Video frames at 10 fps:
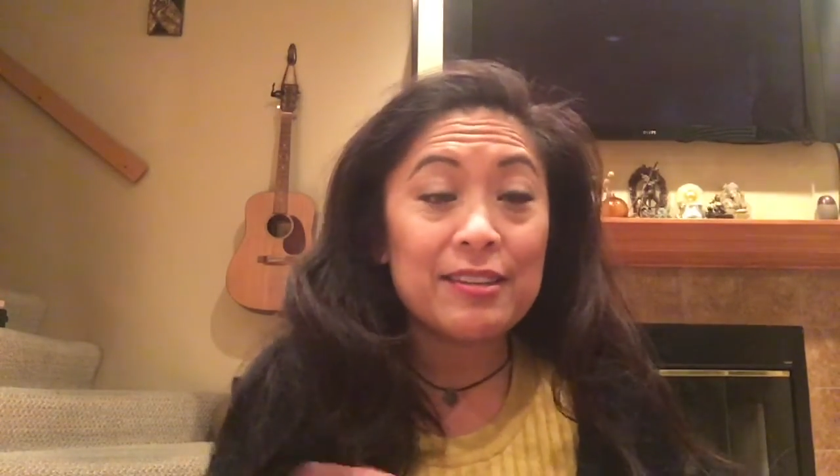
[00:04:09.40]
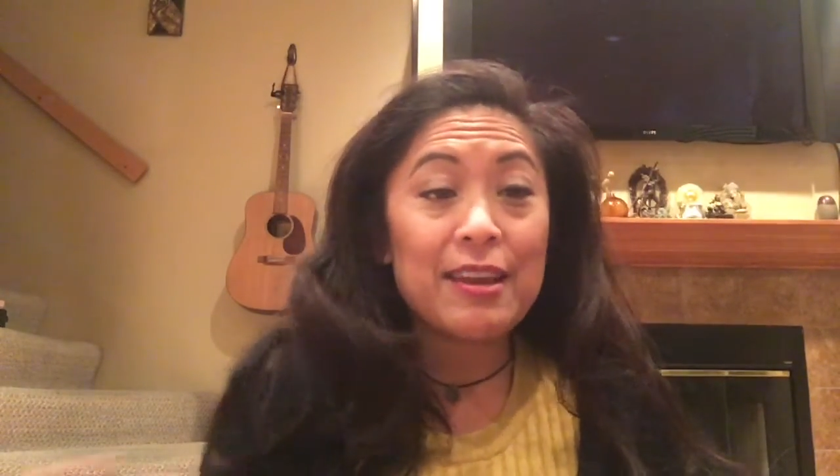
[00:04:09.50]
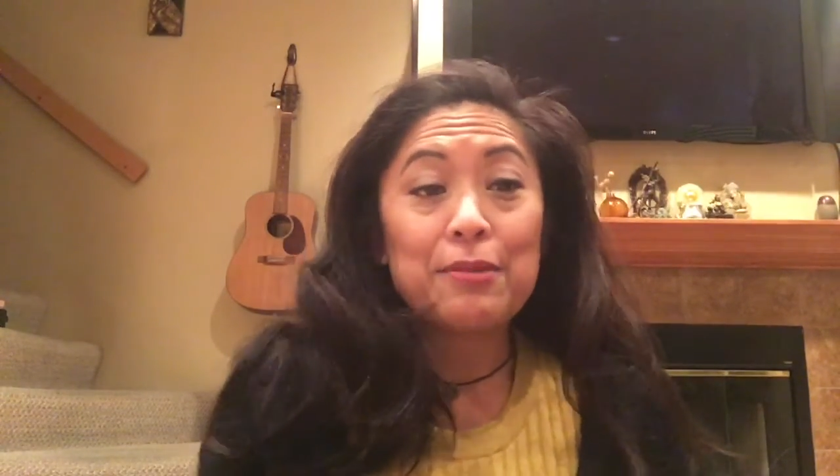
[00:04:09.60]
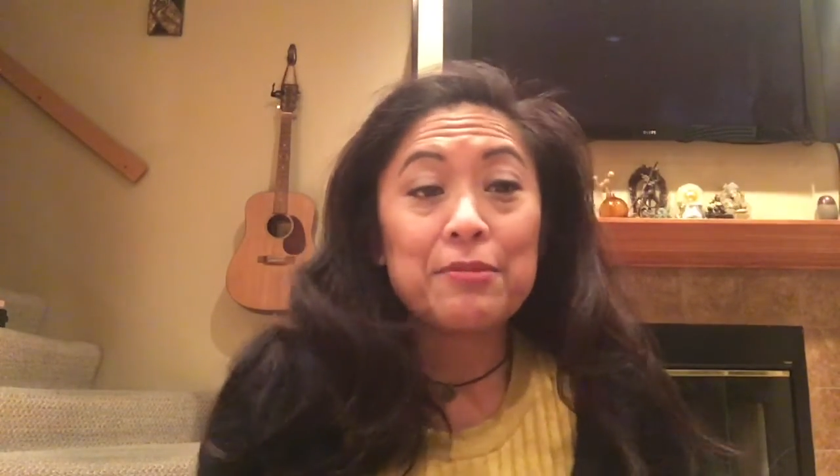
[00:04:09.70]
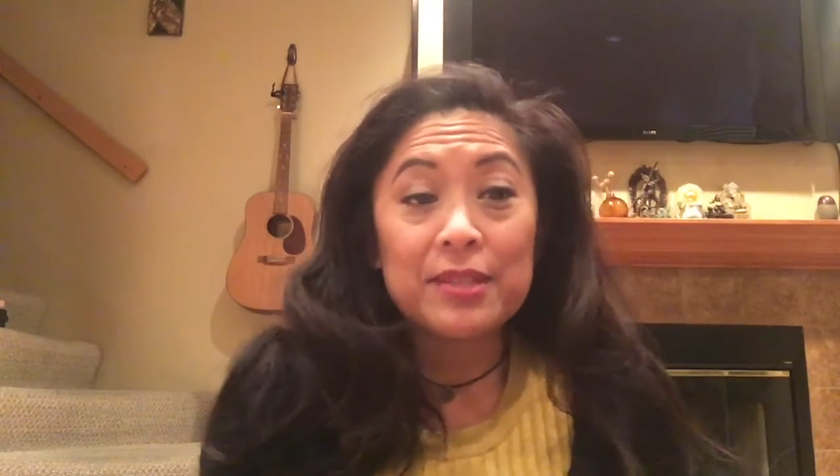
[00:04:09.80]

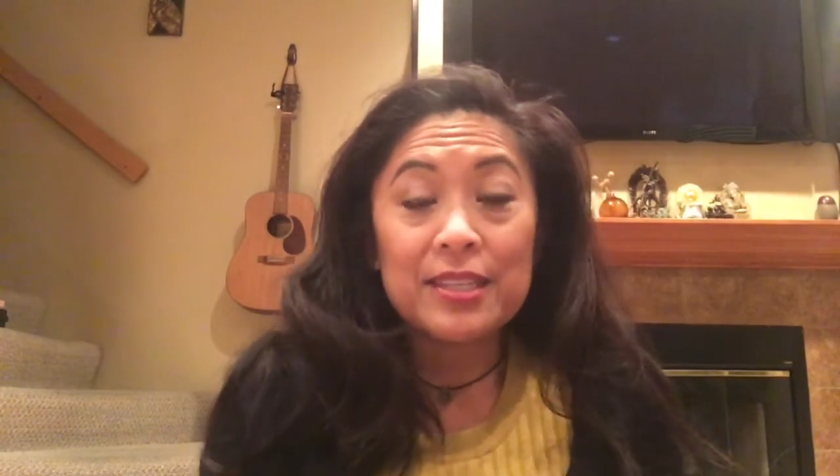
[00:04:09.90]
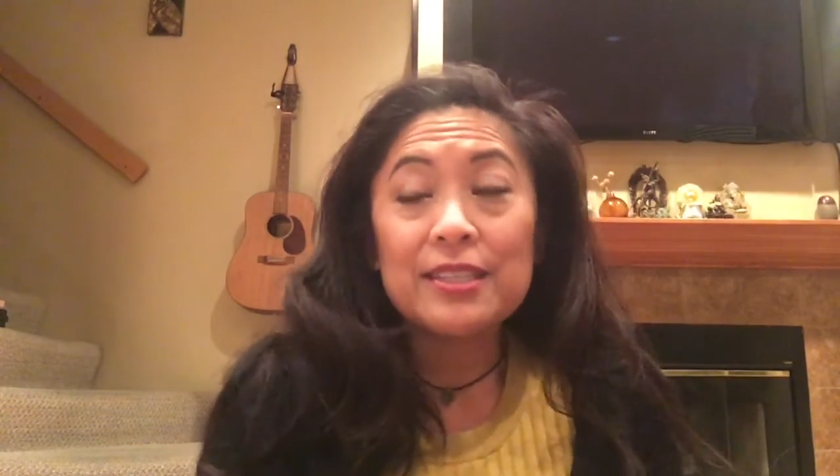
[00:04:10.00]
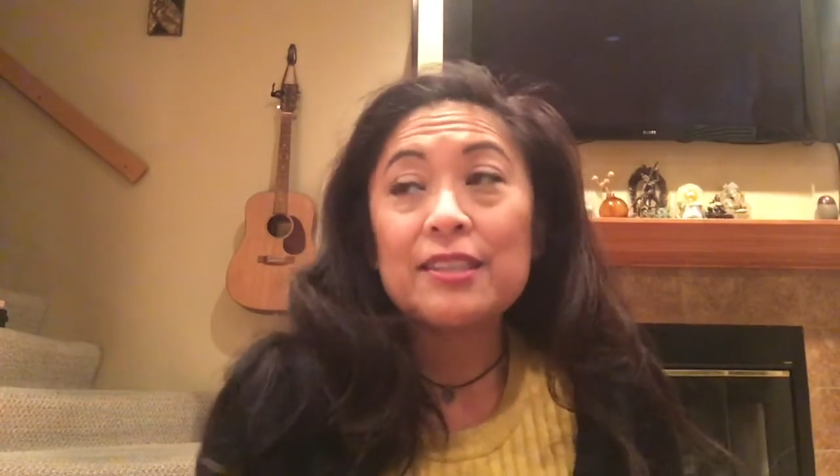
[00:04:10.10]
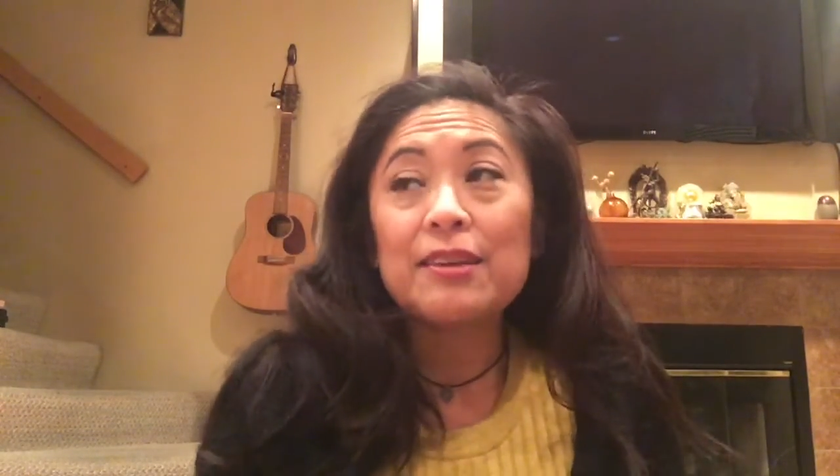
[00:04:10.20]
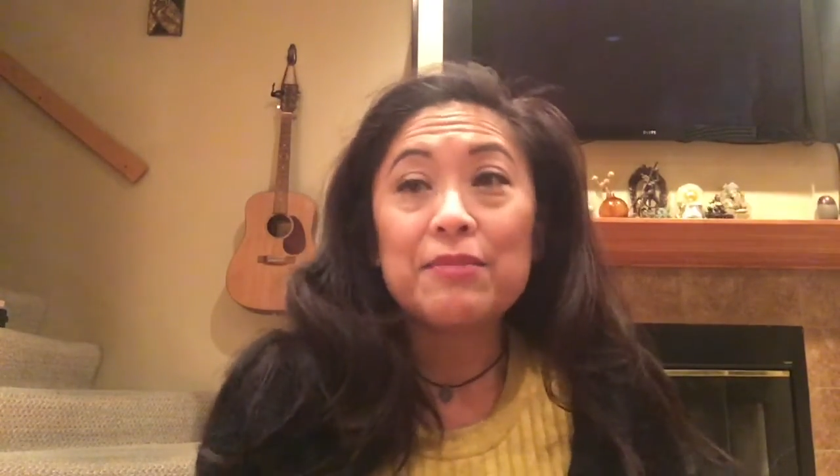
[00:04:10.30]
I really
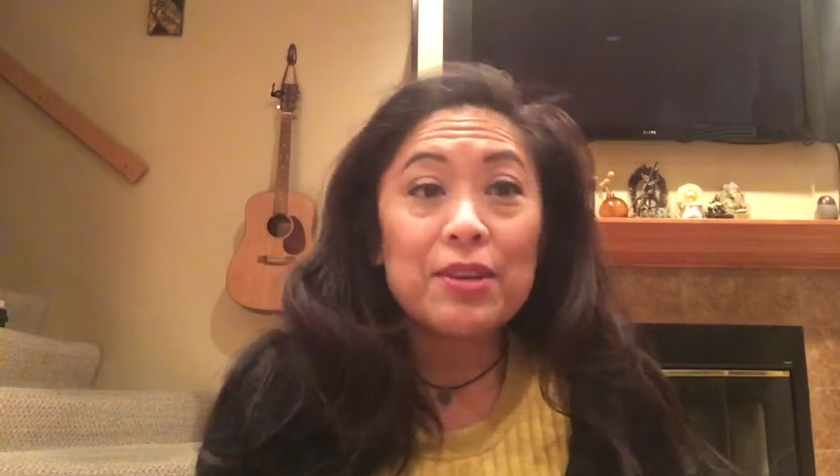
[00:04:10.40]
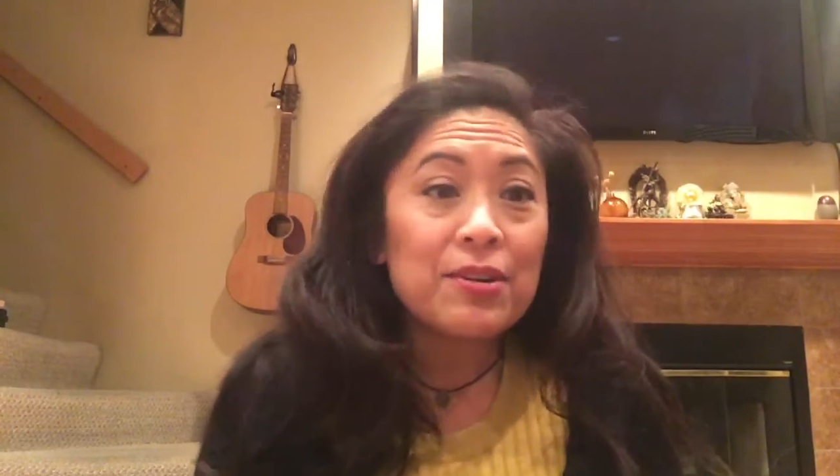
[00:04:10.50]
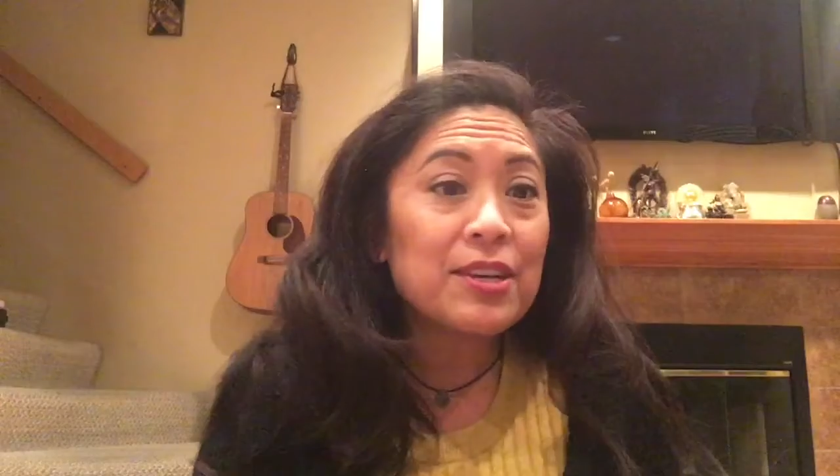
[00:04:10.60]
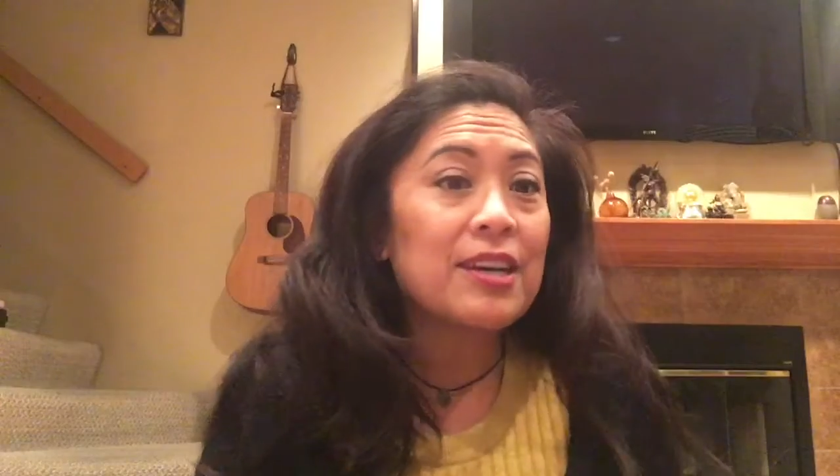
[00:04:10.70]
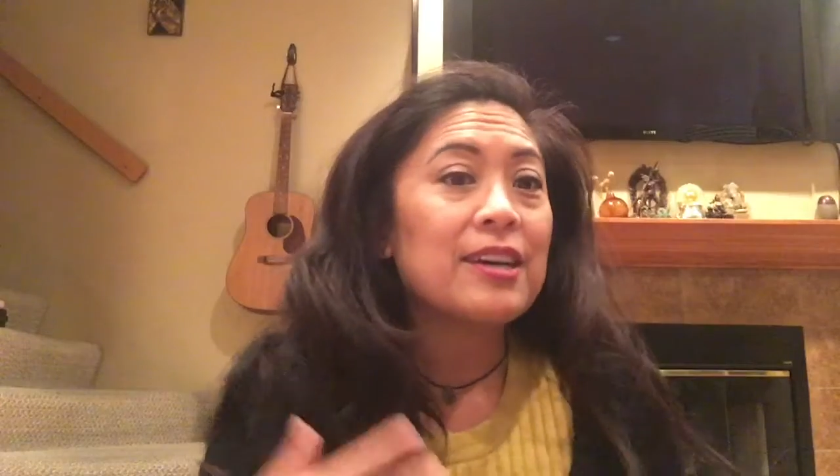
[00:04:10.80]
did love
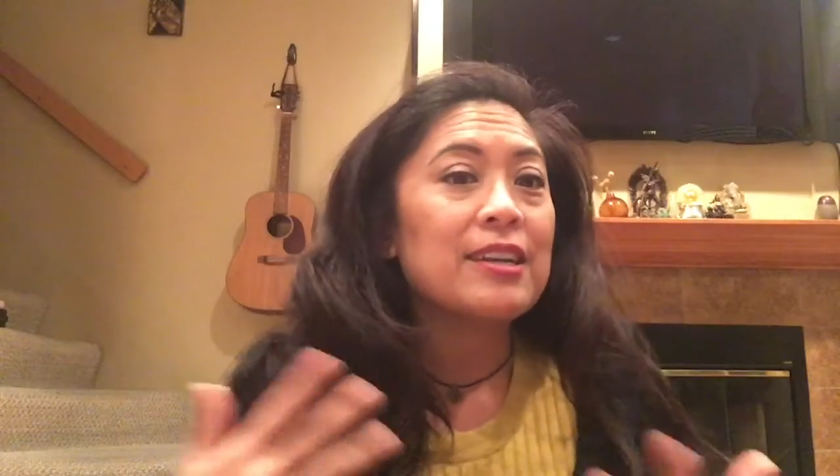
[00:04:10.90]
yoga,